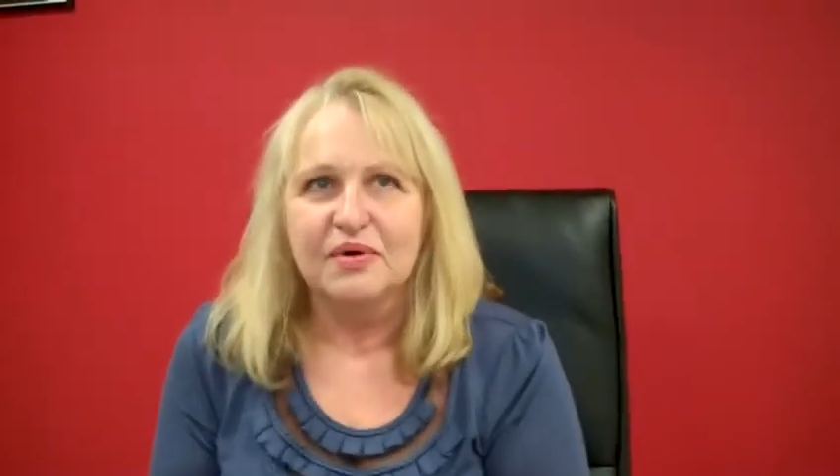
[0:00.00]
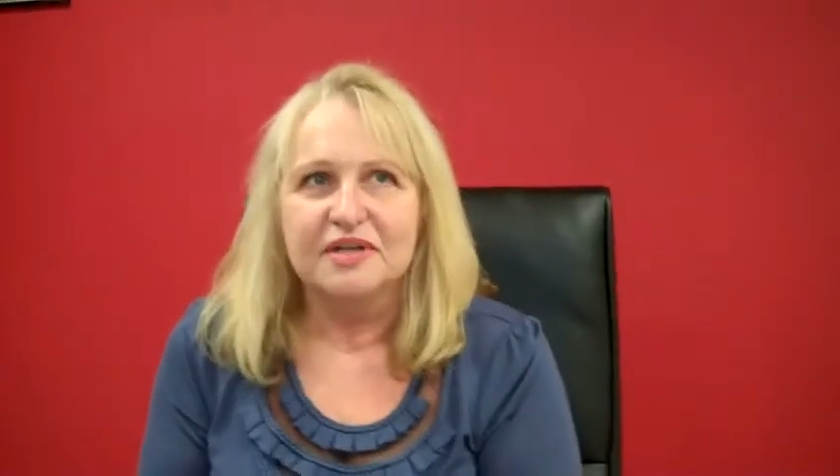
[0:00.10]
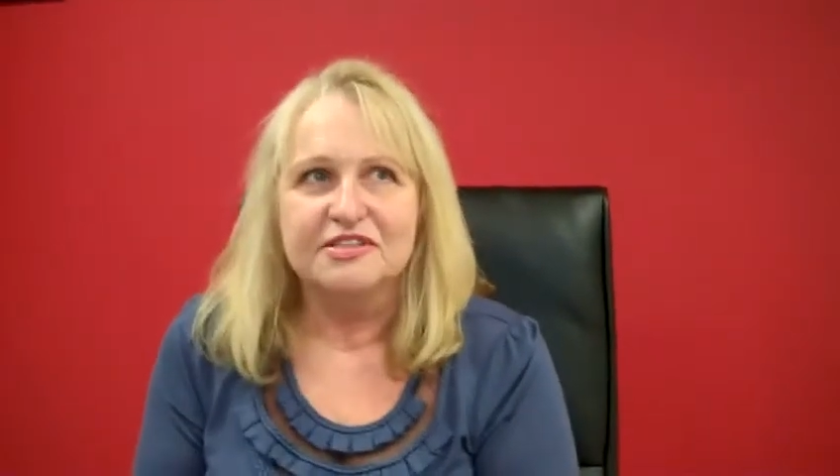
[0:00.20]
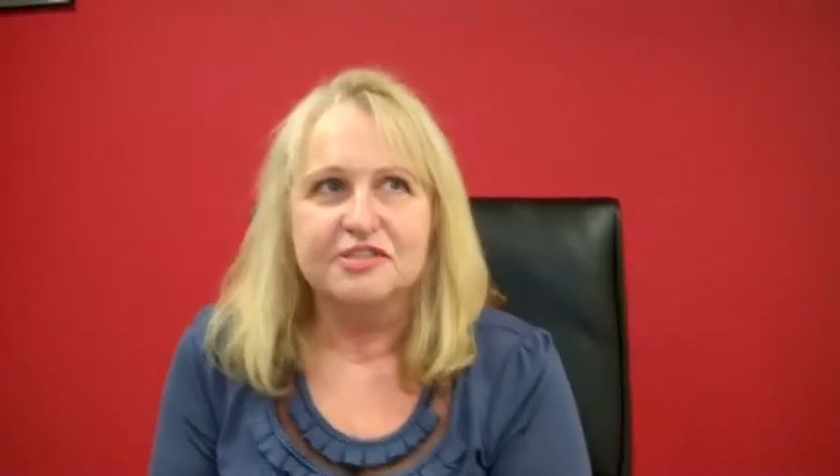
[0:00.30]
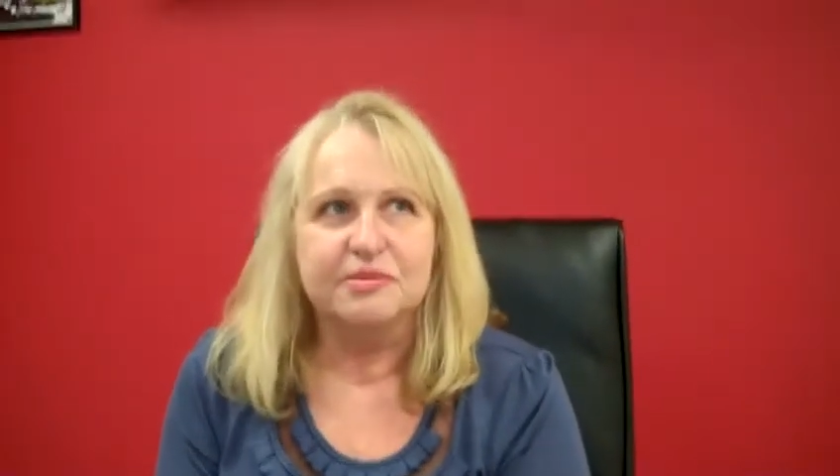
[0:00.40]

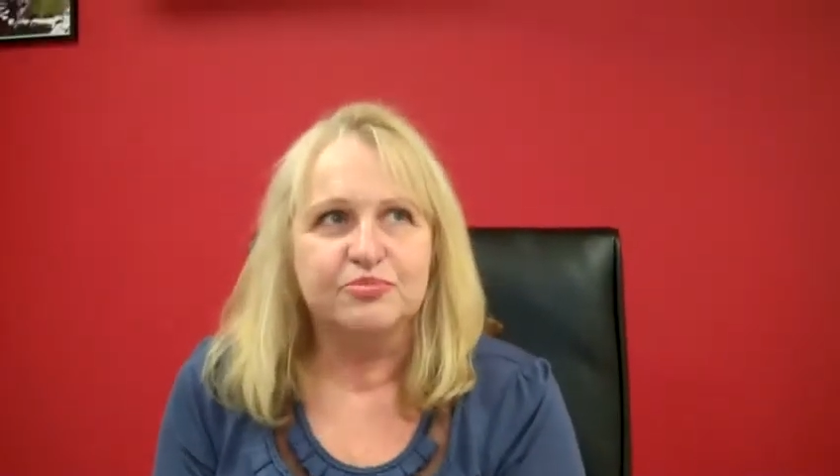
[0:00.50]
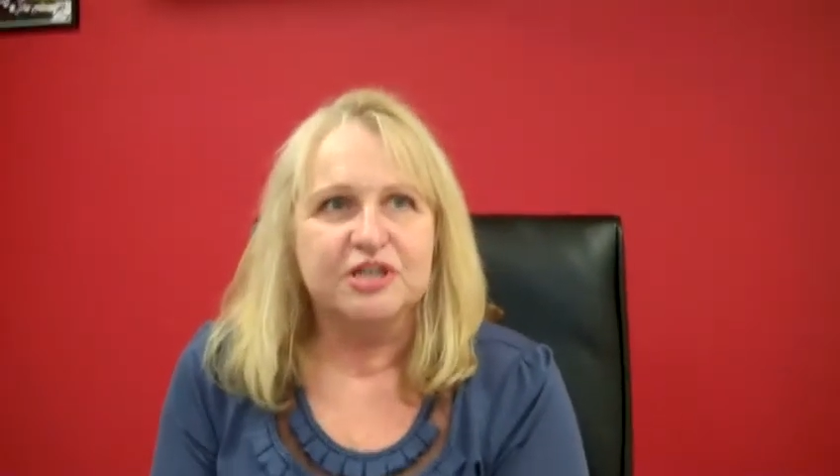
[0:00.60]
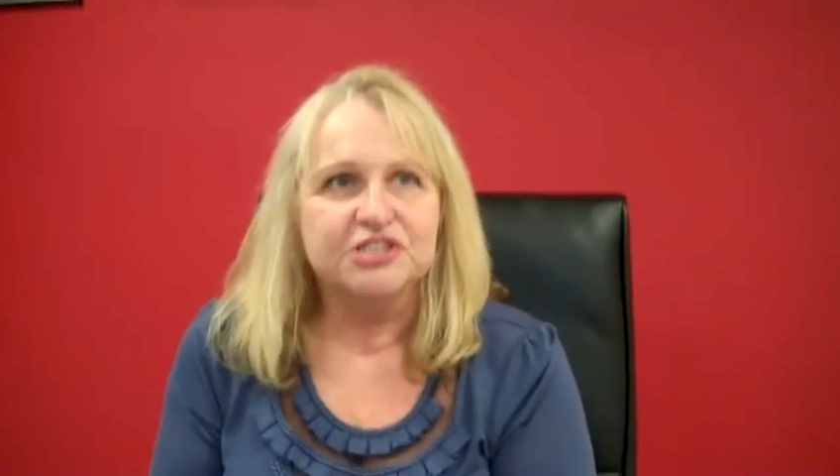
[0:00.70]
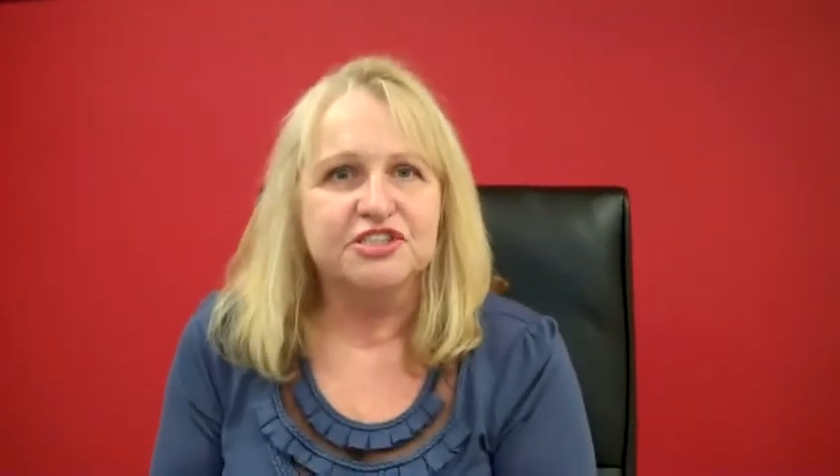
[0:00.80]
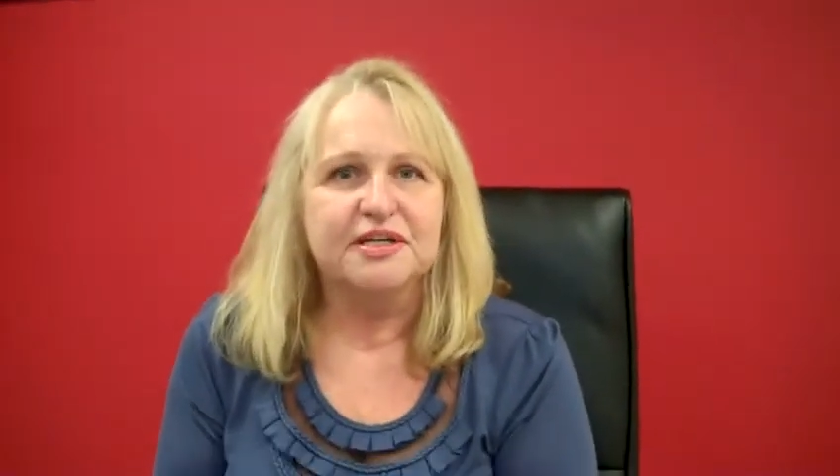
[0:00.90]
Well,
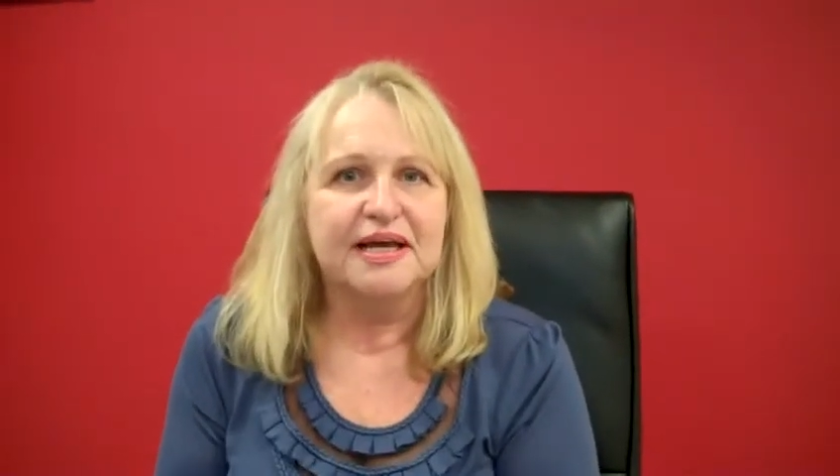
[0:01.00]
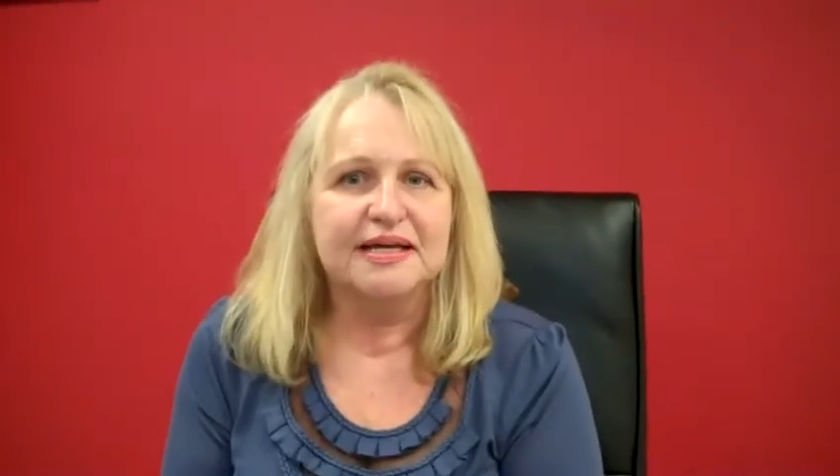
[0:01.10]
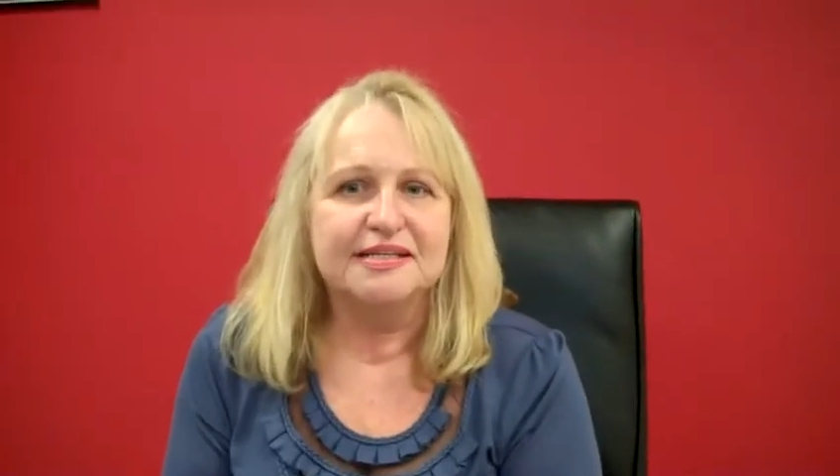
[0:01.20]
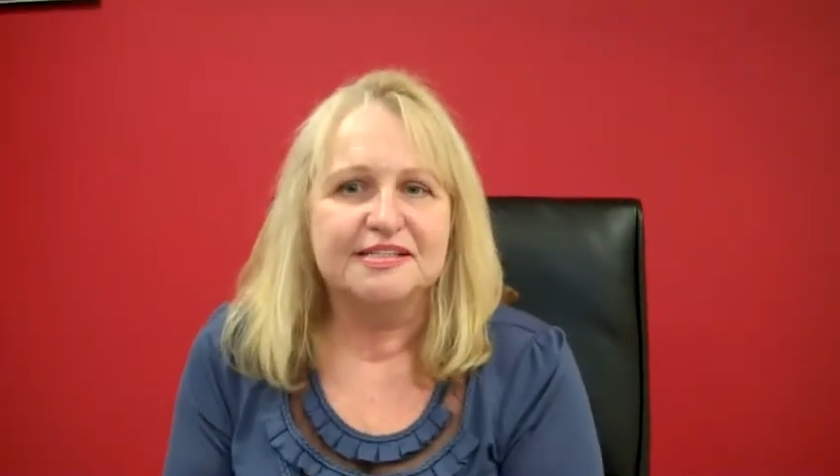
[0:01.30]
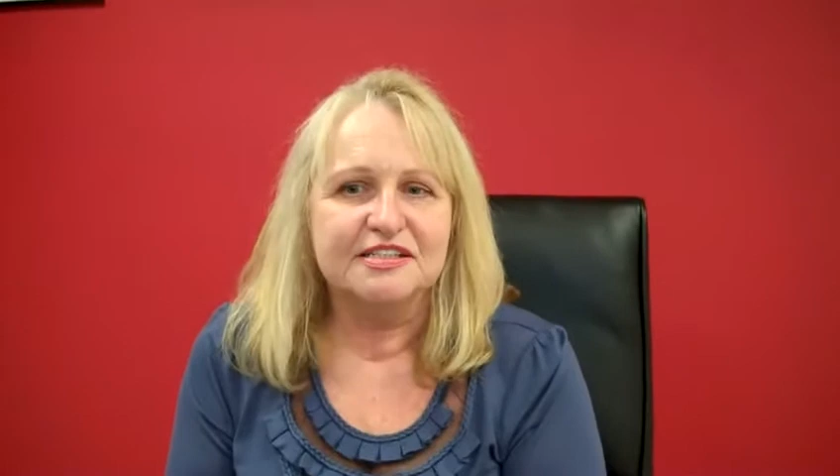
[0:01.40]
depression
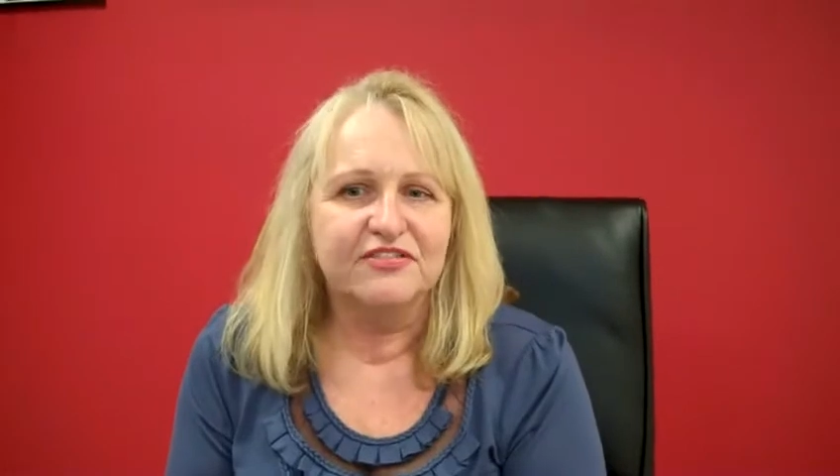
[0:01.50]
has